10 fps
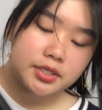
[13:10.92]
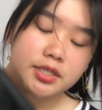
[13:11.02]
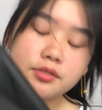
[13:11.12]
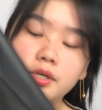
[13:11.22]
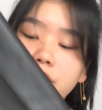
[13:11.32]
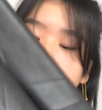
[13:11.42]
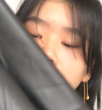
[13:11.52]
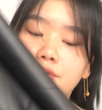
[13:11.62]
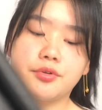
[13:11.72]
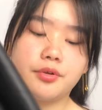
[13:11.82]
It's really
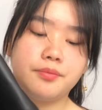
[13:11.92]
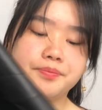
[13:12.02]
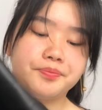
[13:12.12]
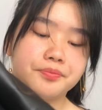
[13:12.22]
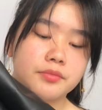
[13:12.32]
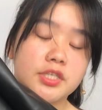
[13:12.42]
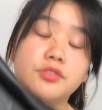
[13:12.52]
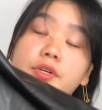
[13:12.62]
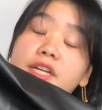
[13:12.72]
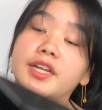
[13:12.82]
cute. It's
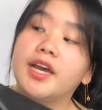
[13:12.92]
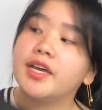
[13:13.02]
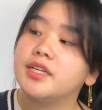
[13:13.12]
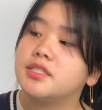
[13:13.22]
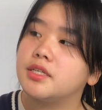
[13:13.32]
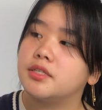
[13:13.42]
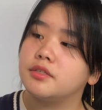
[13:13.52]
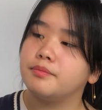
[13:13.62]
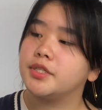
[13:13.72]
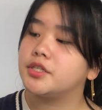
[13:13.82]
really nice.
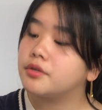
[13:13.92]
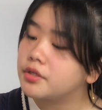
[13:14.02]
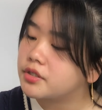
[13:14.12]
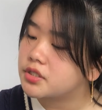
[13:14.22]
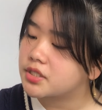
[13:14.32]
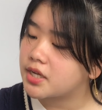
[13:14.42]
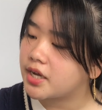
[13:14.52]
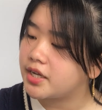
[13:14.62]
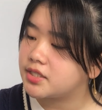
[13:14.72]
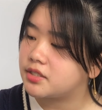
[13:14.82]
The material's
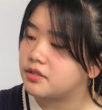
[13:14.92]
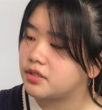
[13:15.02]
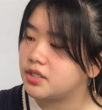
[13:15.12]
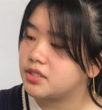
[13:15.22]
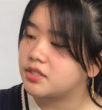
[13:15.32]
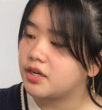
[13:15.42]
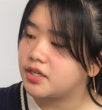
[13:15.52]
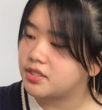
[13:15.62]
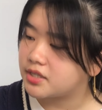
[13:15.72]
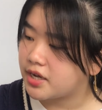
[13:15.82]
nice. The inside
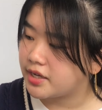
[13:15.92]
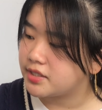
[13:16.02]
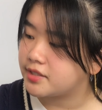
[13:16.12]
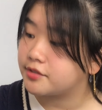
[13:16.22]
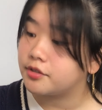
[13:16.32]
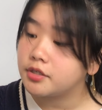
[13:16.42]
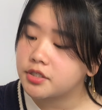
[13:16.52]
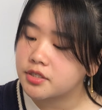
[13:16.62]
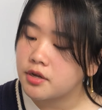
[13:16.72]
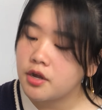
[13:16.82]
is nice. It
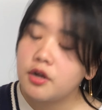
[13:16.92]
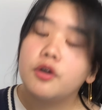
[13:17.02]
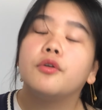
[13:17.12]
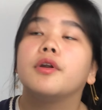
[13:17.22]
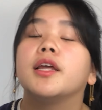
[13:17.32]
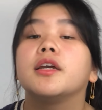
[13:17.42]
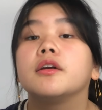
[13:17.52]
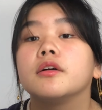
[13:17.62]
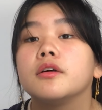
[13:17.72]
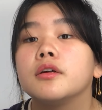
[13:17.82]
looks really
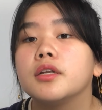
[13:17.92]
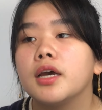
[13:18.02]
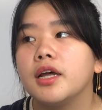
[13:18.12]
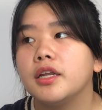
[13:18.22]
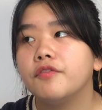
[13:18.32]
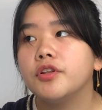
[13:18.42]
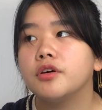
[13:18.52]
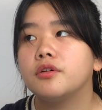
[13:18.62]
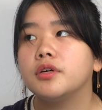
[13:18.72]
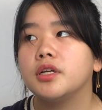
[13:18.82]
good, and even
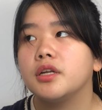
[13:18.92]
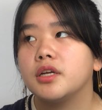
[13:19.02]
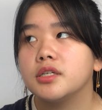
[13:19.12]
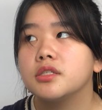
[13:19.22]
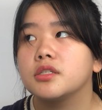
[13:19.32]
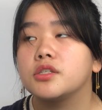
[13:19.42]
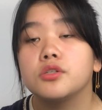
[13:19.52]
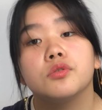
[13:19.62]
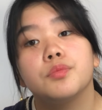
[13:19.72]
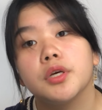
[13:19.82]
though it is
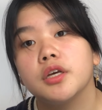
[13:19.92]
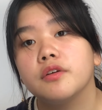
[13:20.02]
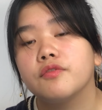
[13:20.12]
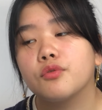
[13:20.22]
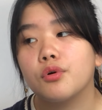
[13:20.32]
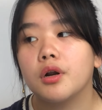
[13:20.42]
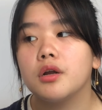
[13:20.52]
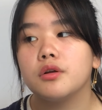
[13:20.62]
too big for an